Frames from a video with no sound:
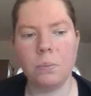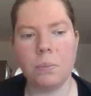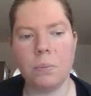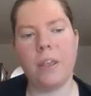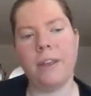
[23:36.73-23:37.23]

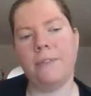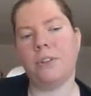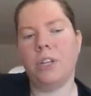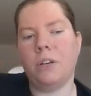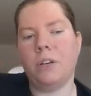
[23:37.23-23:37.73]
monthly
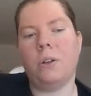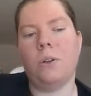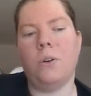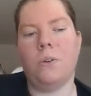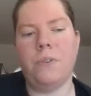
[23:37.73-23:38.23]
funding
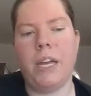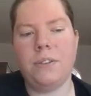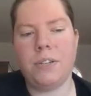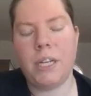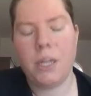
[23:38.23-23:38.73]
goal of
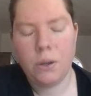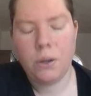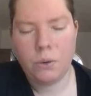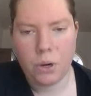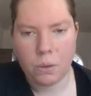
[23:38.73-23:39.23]
80
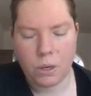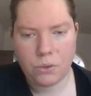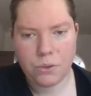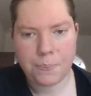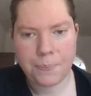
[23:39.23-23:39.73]
euros.